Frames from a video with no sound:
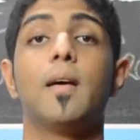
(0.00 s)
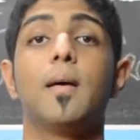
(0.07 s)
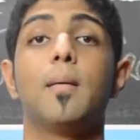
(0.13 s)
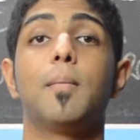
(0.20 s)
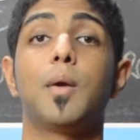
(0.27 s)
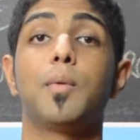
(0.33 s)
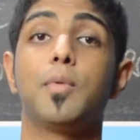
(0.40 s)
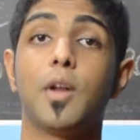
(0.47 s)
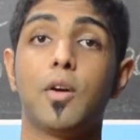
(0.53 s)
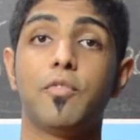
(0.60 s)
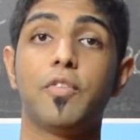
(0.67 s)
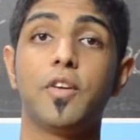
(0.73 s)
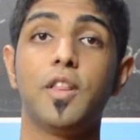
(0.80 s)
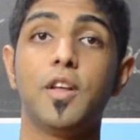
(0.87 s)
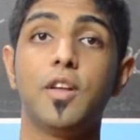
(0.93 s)
But without
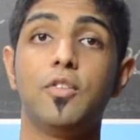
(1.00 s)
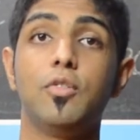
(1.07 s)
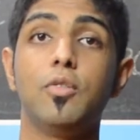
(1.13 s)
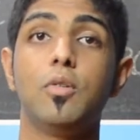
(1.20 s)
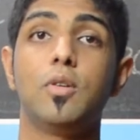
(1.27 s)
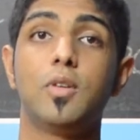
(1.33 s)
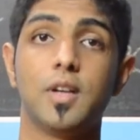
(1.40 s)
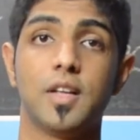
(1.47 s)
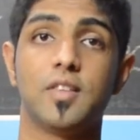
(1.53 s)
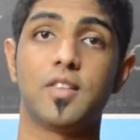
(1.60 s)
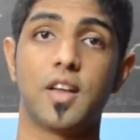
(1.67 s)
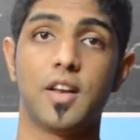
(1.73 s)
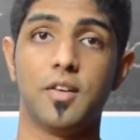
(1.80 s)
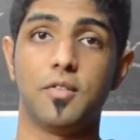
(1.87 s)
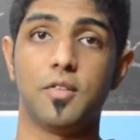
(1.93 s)
further ado, let's get
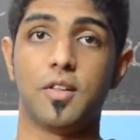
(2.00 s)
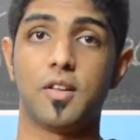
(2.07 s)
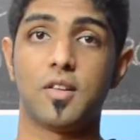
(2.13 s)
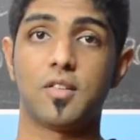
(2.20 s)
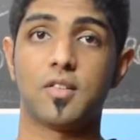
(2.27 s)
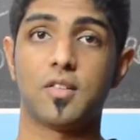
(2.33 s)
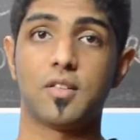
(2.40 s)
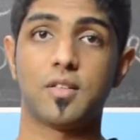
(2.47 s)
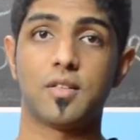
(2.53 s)
into this.